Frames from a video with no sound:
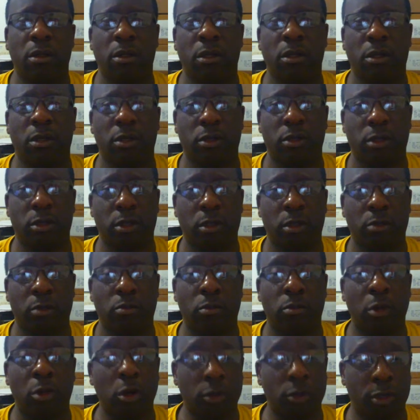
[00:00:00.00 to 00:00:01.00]
because
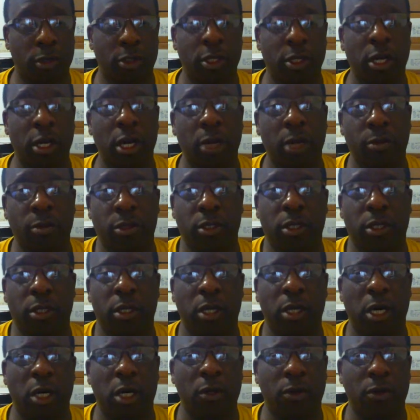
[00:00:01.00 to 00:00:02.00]
most times
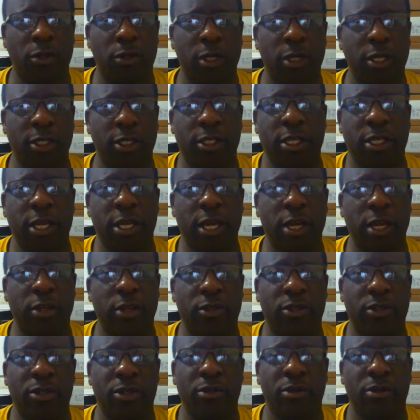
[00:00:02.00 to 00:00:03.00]
Autodesk
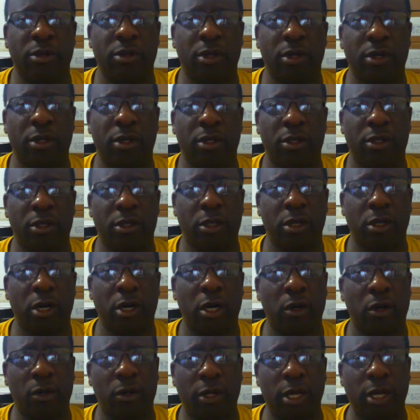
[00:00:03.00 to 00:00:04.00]
has
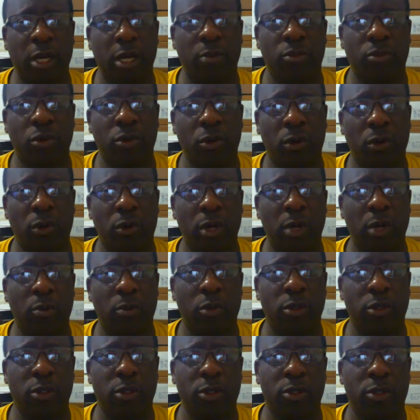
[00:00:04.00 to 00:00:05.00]
AutoCAD program,
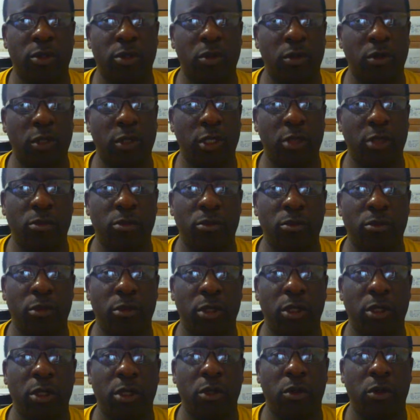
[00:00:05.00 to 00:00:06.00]
which
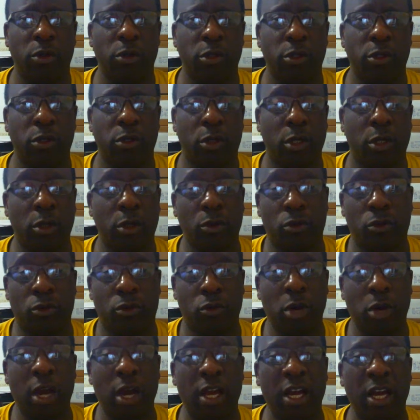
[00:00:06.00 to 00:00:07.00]
you can
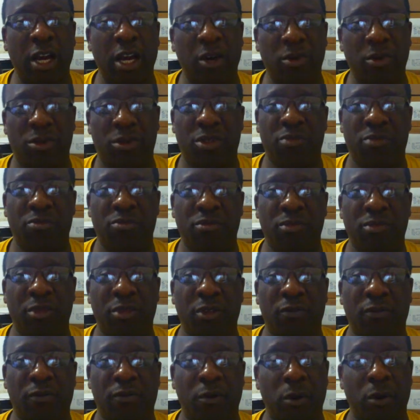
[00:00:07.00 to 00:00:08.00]
try out
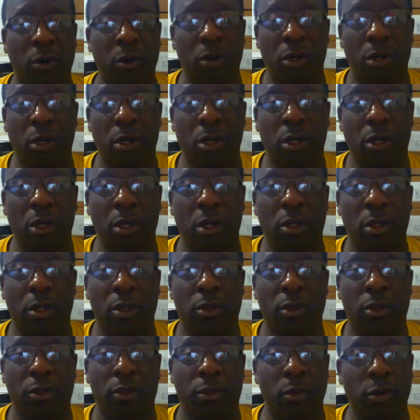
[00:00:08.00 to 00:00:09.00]
for
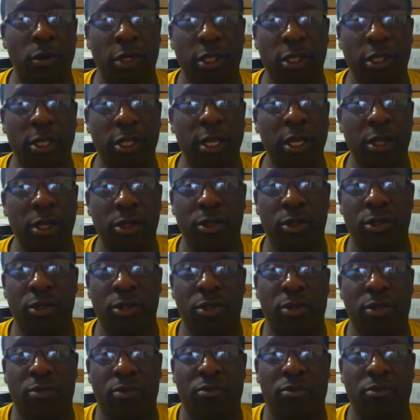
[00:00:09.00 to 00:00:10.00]
30
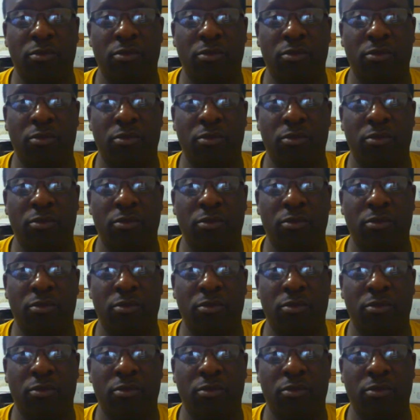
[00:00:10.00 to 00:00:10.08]
days,